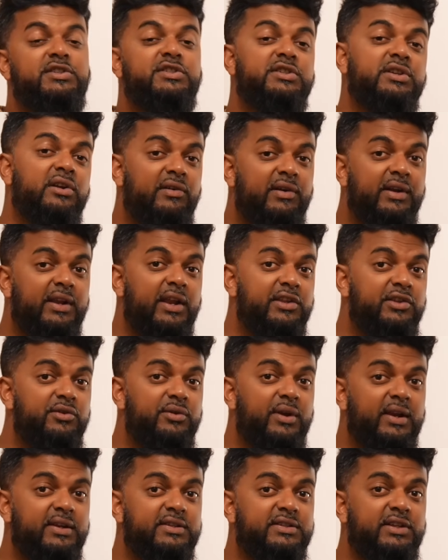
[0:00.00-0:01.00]
Considering that the
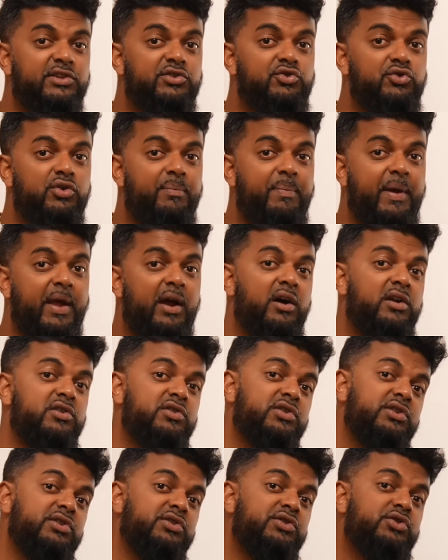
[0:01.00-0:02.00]
United States, you could pay
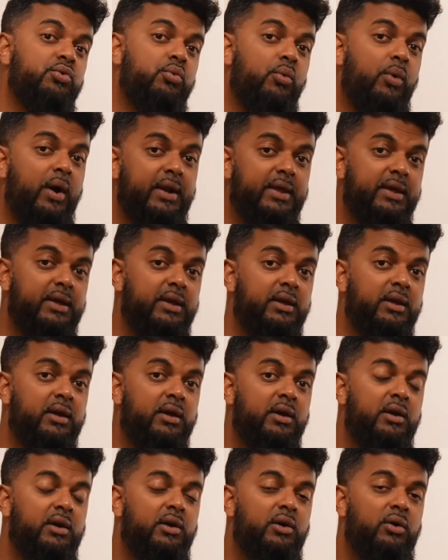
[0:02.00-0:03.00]
$120
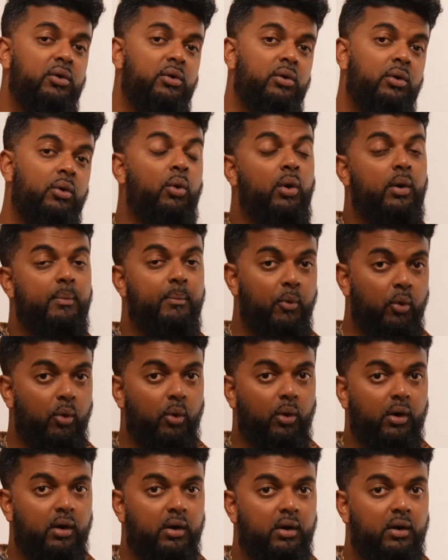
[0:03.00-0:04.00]
or
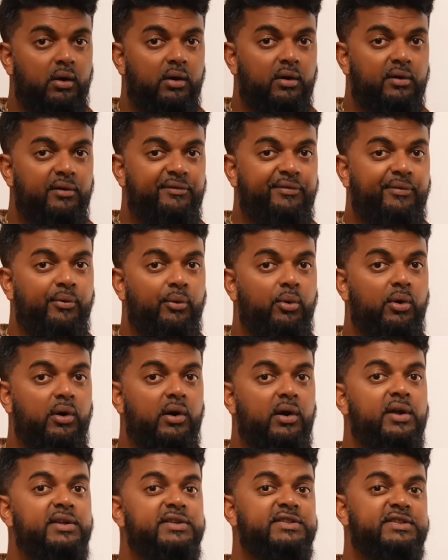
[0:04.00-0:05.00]
more
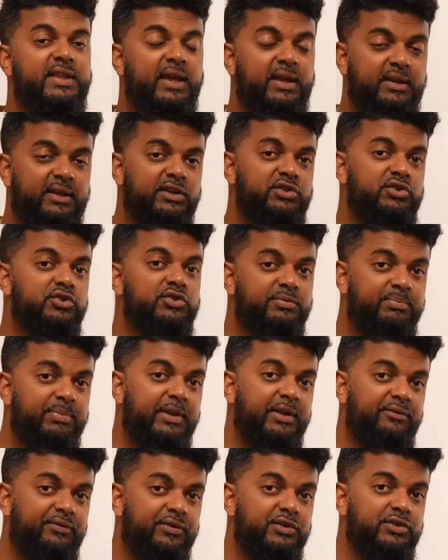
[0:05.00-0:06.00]
for a steak that you
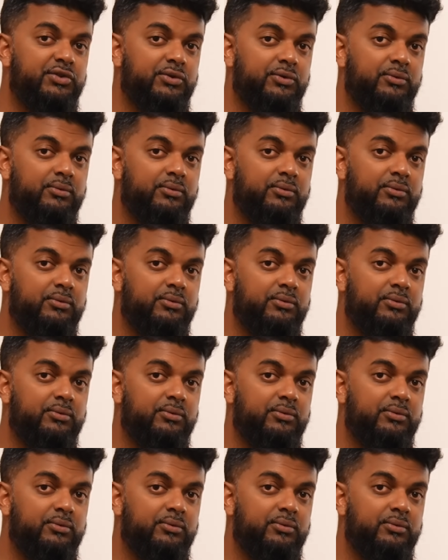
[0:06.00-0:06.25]
split for 2.